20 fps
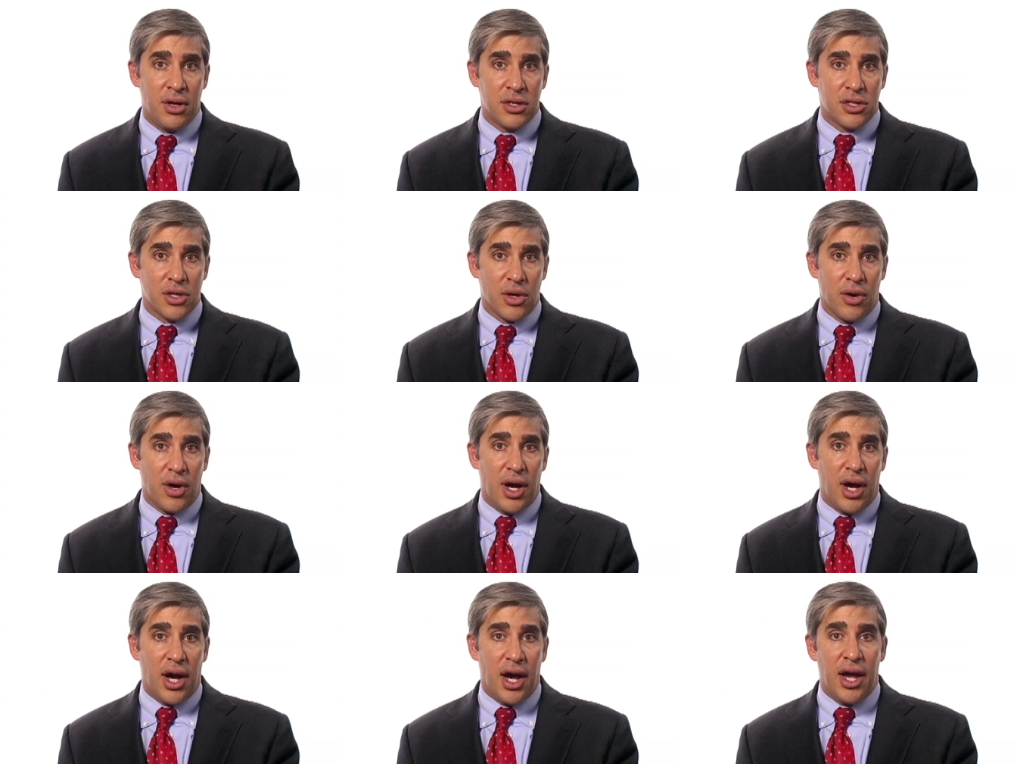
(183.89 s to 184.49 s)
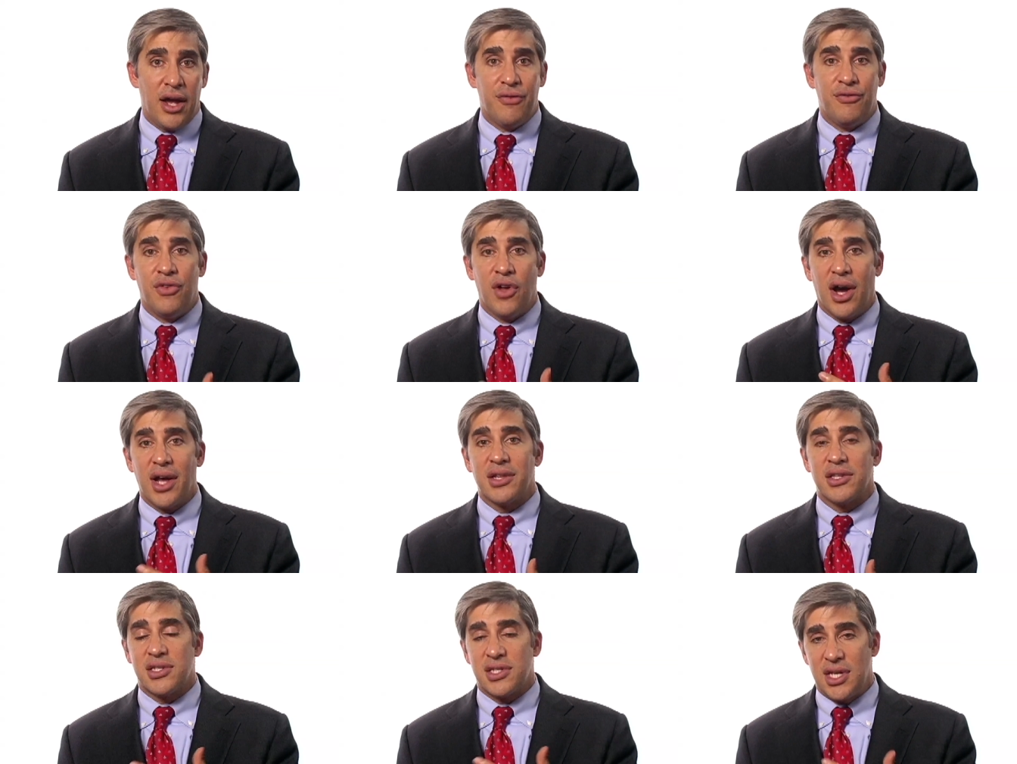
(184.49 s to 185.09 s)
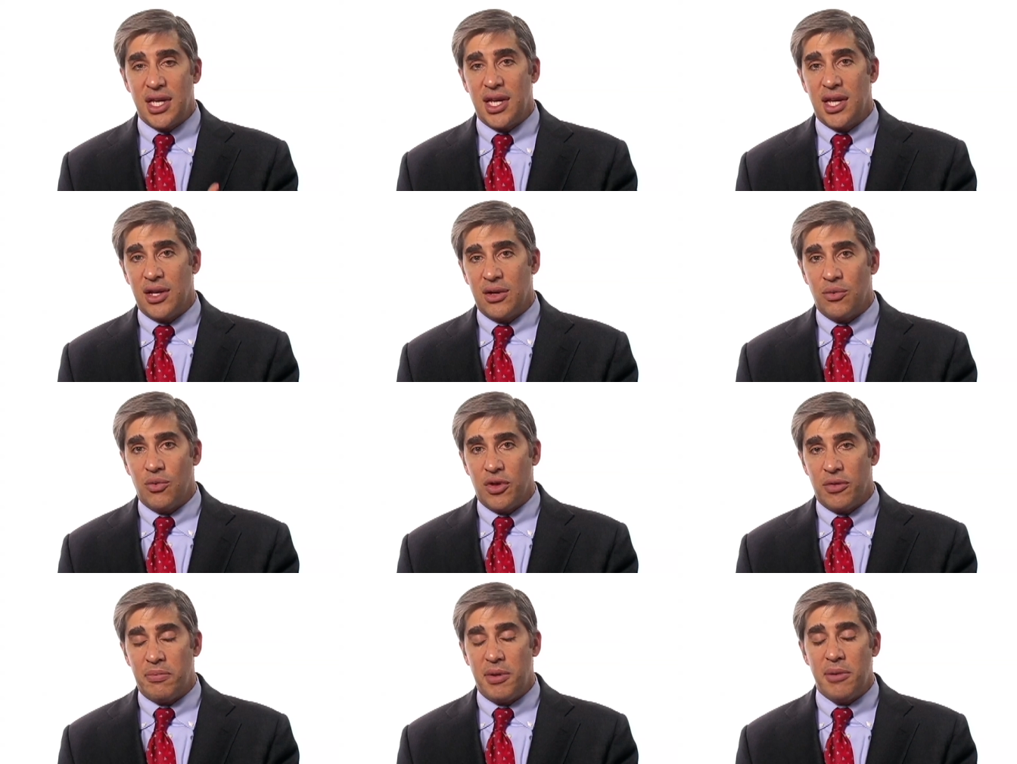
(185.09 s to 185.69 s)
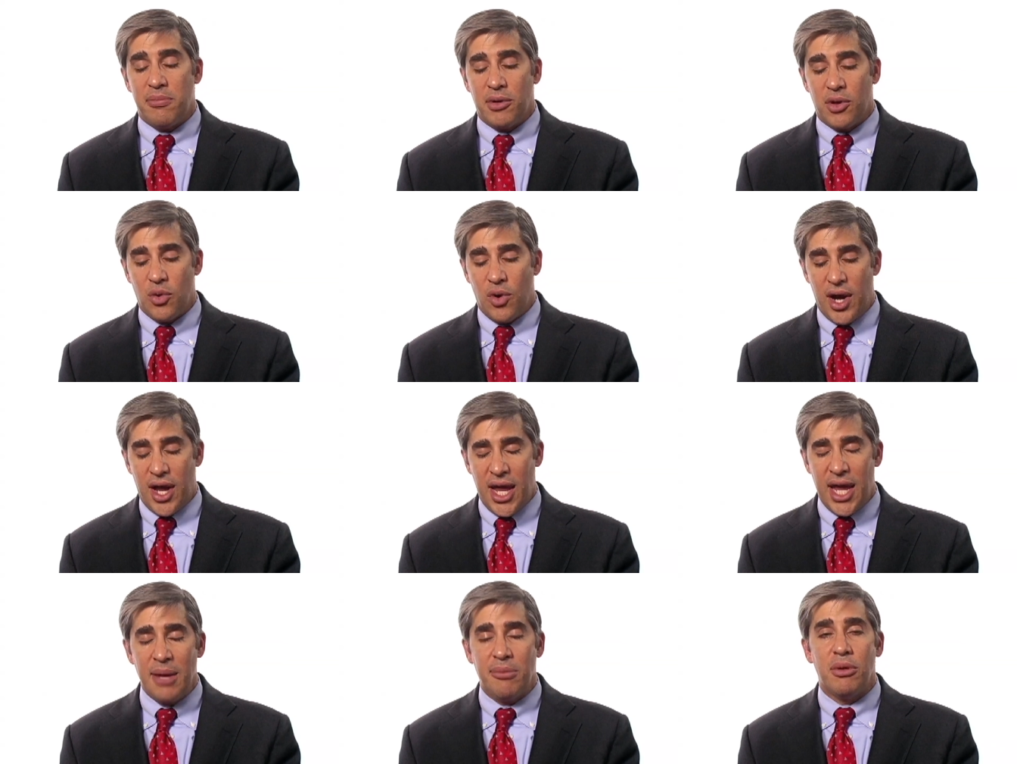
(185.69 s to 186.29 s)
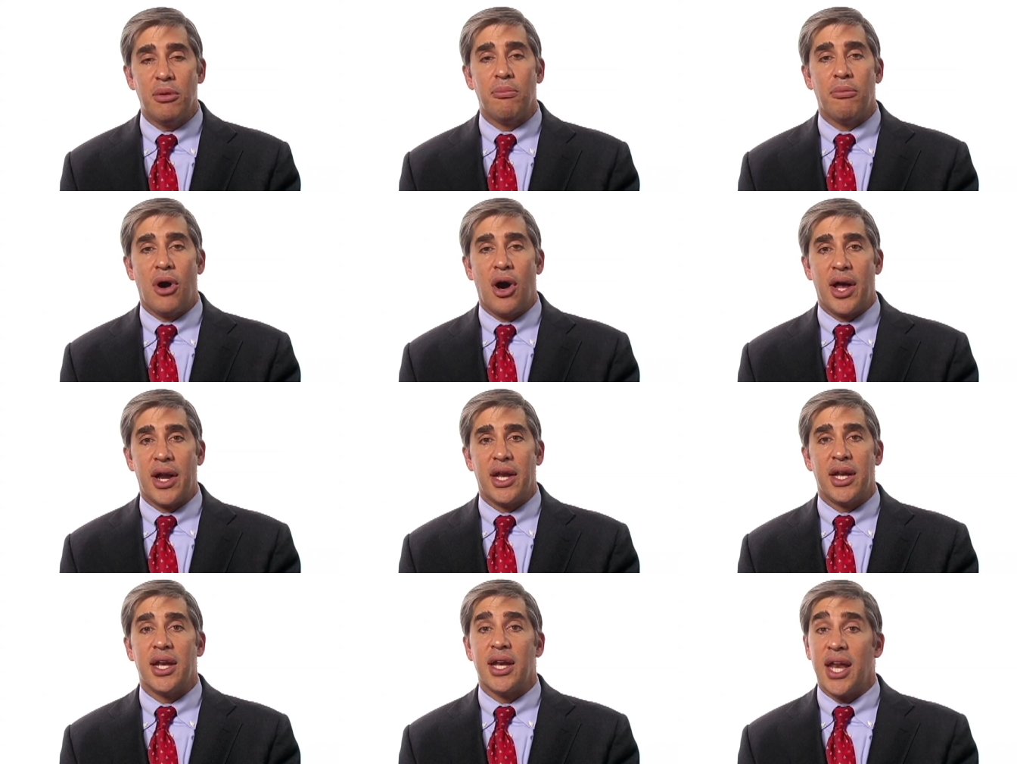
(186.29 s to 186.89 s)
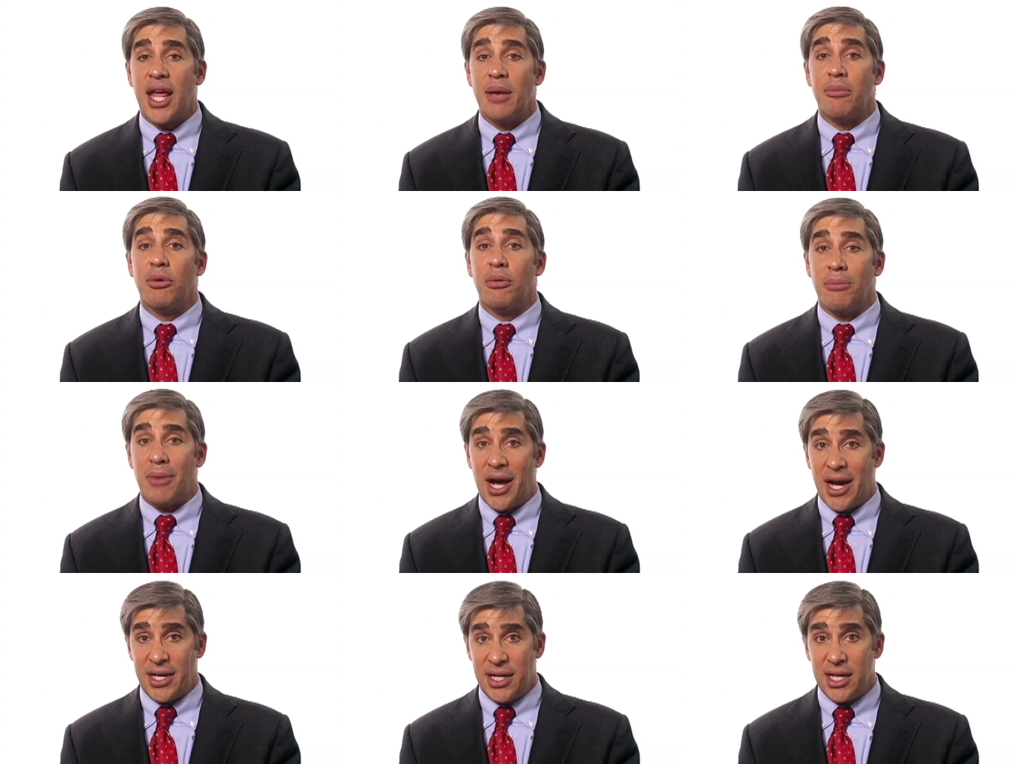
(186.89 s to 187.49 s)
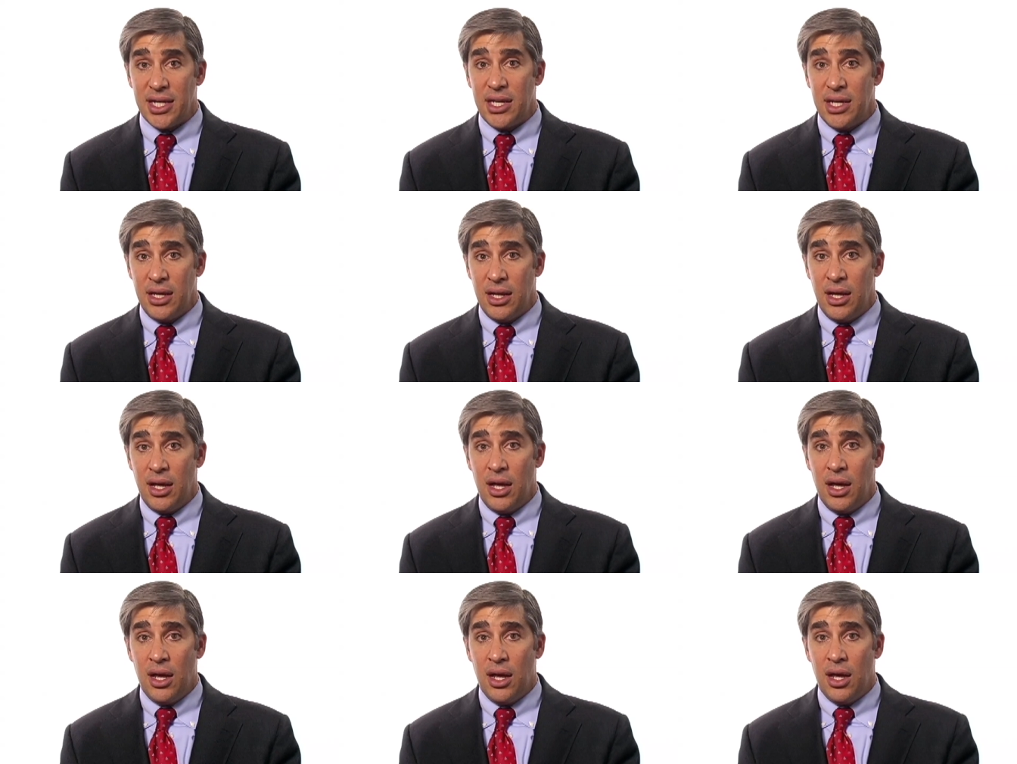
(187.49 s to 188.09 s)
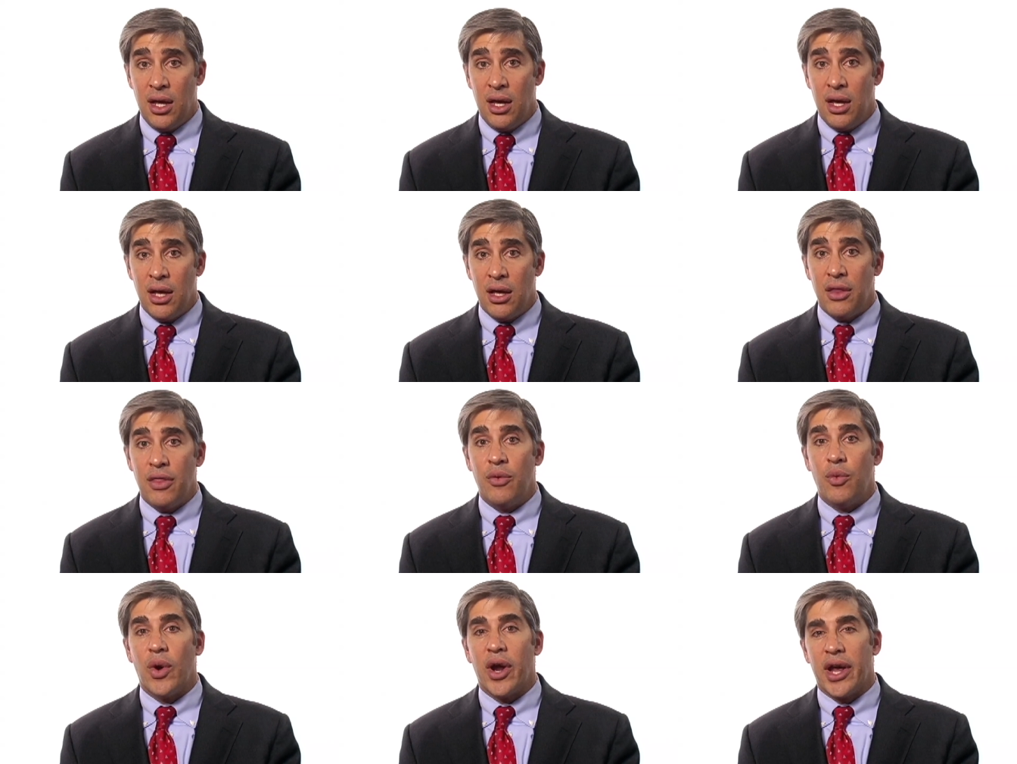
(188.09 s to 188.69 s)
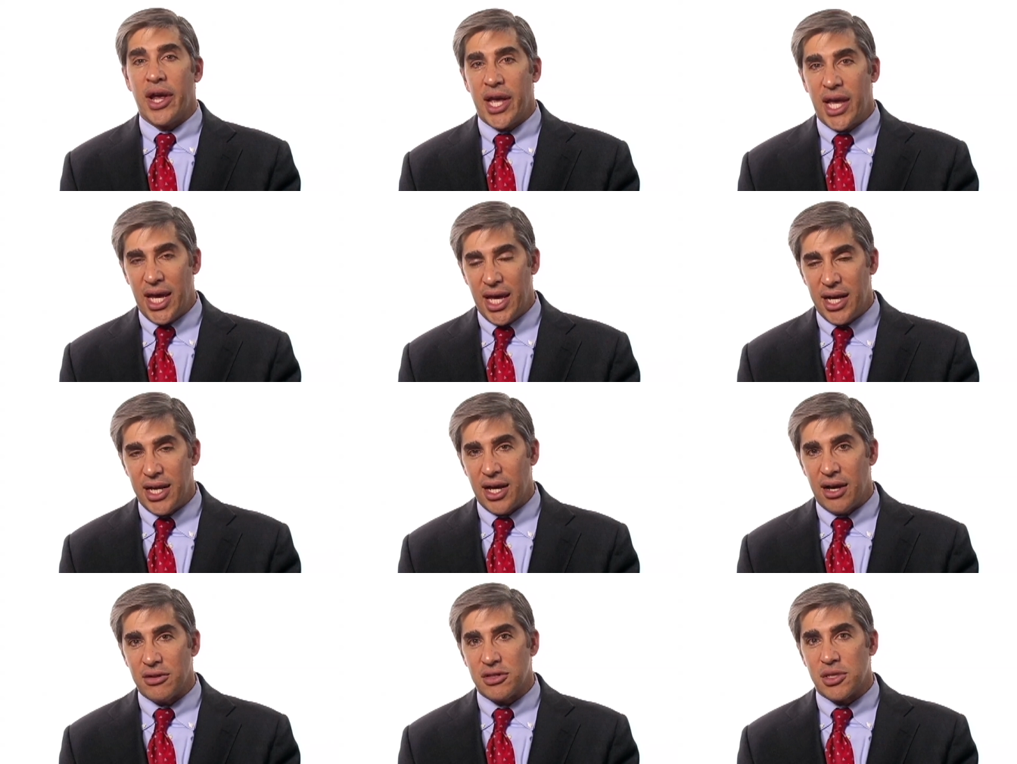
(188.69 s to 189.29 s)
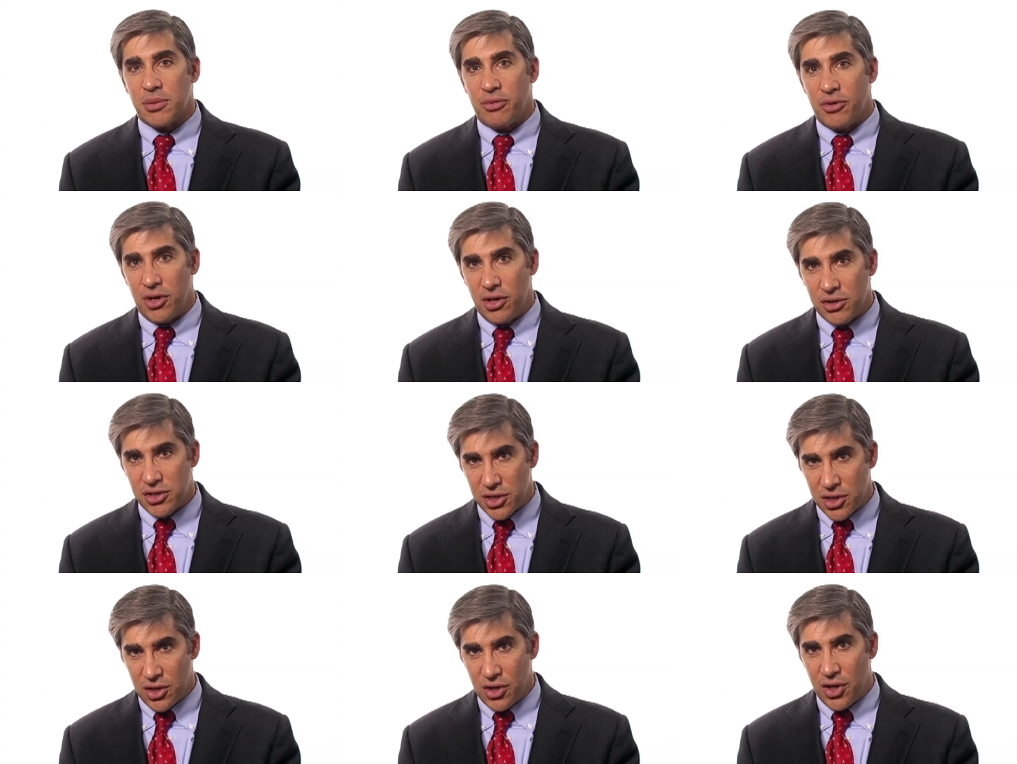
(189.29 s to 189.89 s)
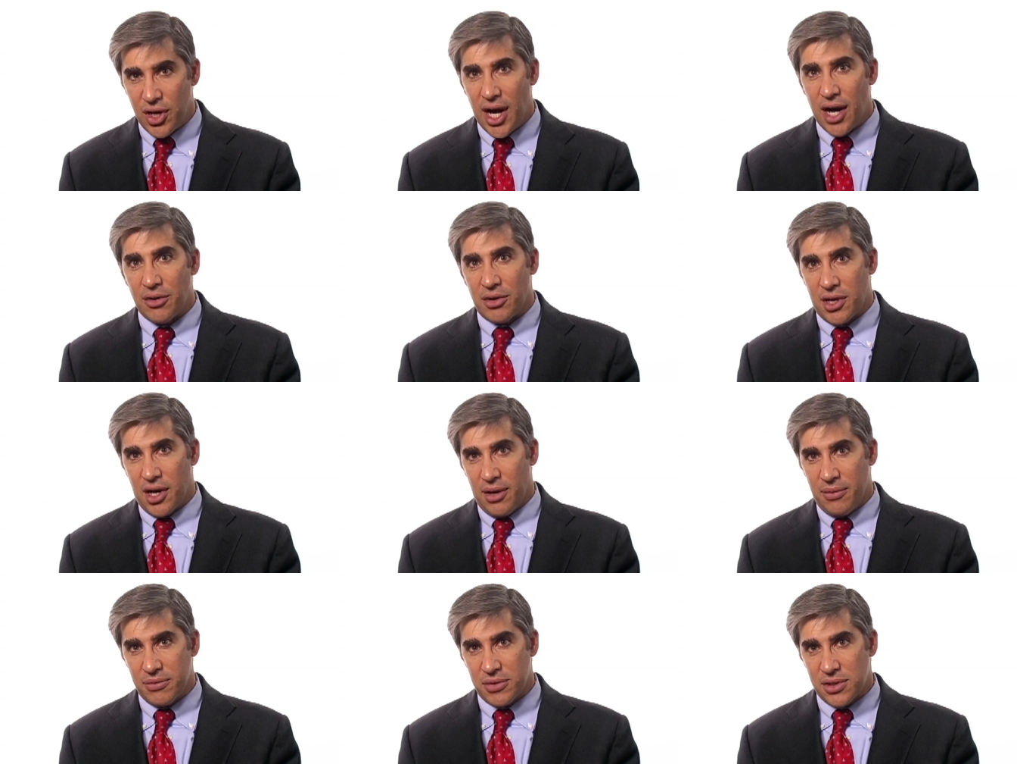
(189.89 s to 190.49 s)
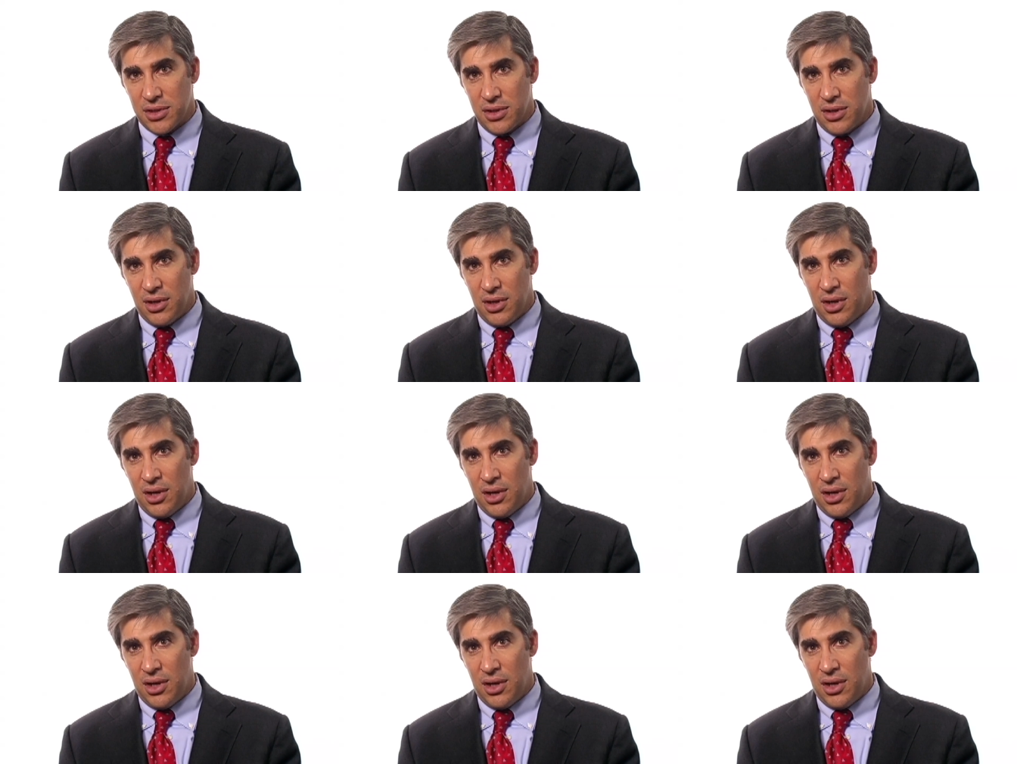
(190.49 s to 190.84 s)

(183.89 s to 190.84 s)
So I have not seen with people who are able bodied and able minded where handouts are producing good outcomes.